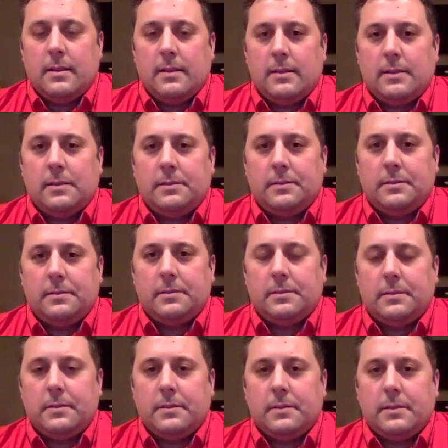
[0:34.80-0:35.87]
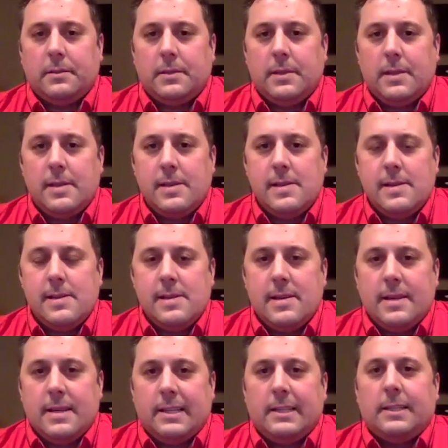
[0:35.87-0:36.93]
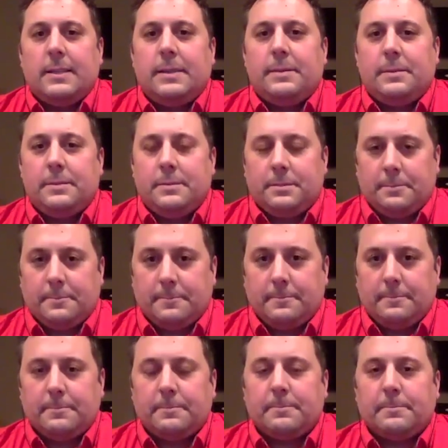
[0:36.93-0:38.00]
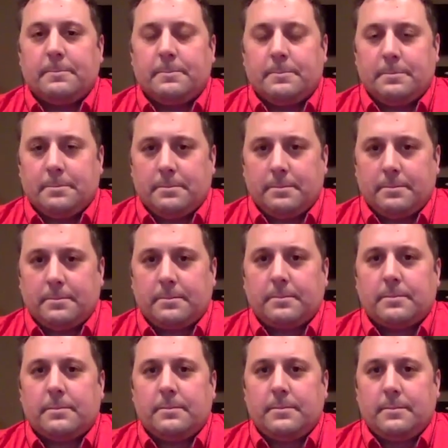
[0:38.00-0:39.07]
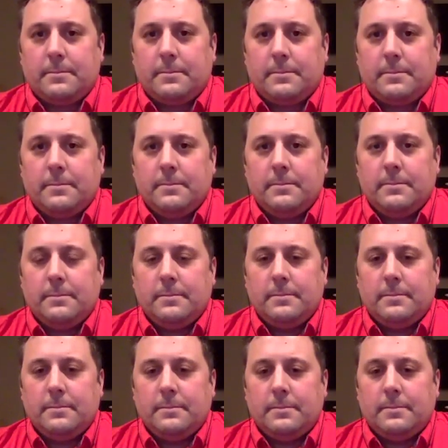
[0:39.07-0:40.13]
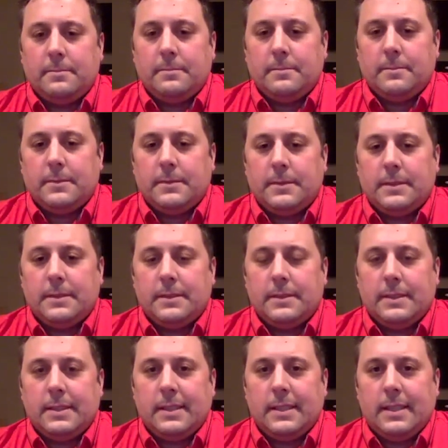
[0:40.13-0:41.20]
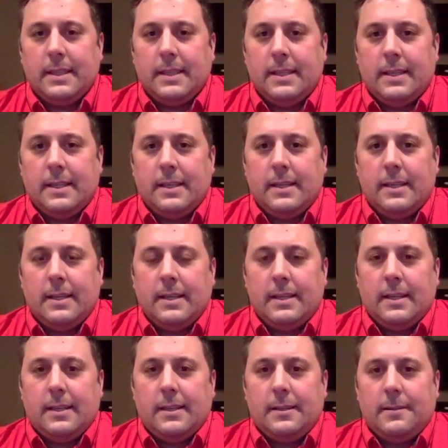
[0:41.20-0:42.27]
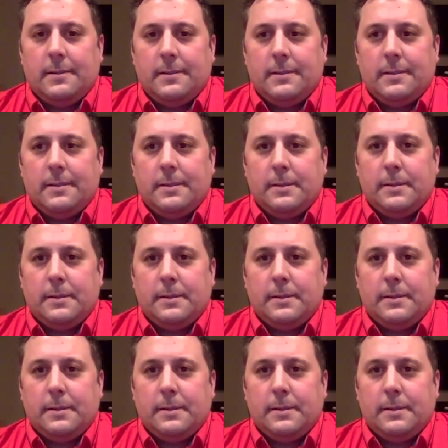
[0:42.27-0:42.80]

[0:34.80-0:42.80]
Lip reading: (silent)